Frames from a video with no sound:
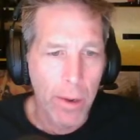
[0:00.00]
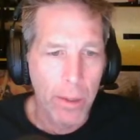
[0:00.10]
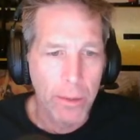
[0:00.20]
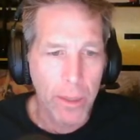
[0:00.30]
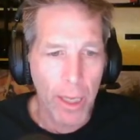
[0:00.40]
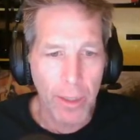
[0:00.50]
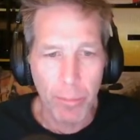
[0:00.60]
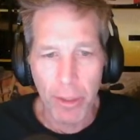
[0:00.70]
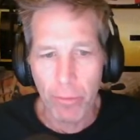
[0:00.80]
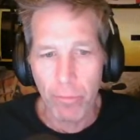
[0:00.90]
yeah, he
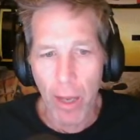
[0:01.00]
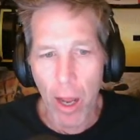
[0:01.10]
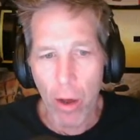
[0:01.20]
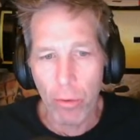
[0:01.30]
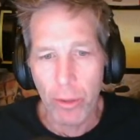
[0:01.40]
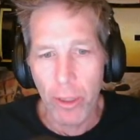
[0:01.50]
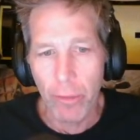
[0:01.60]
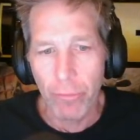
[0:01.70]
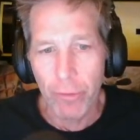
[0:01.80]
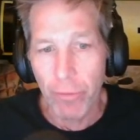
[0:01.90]
made a vow if
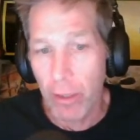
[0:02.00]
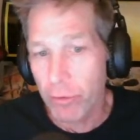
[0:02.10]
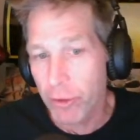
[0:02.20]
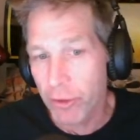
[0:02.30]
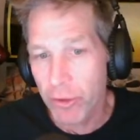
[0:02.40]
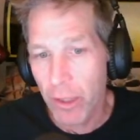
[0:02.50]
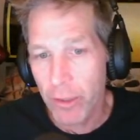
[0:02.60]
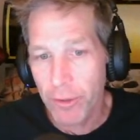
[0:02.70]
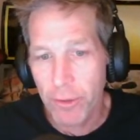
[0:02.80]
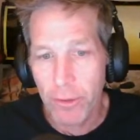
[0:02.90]
he found
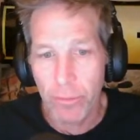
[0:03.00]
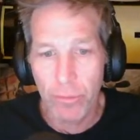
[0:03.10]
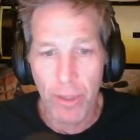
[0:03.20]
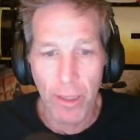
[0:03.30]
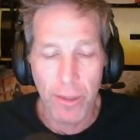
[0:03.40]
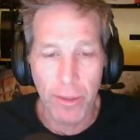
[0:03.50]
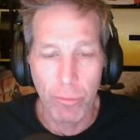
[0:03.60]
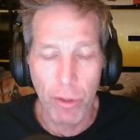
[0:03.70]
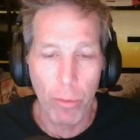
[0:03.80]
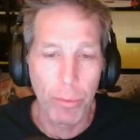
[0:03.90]
success that he would
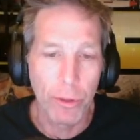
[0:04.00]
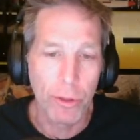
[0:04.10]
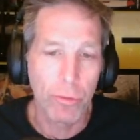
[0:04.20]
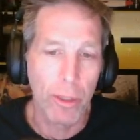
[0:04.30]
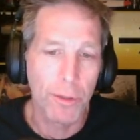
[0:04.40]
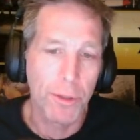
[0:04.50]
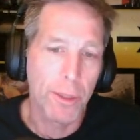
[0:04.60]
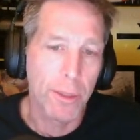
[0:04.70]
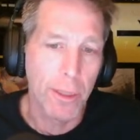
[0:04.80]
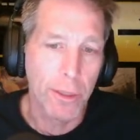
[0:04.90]
open a shrine
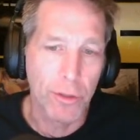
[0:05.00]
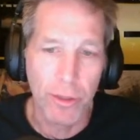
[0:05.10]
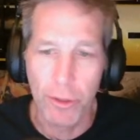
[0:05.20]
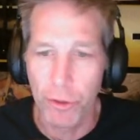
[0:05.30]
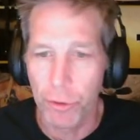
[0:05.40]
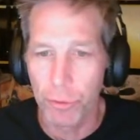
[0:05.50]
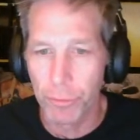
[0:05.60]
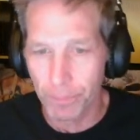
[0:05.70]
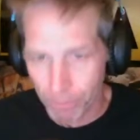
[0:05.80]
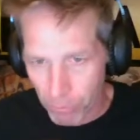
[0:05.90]
dedicated to St. Jude.
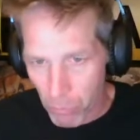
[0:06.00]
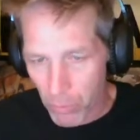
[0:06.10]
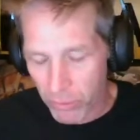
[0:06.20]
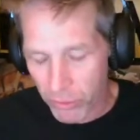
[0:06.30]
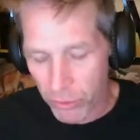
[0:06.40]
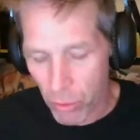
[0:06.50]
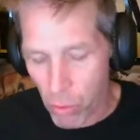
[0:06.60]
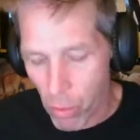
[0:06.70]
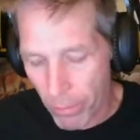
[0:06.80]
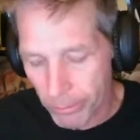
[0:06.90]
So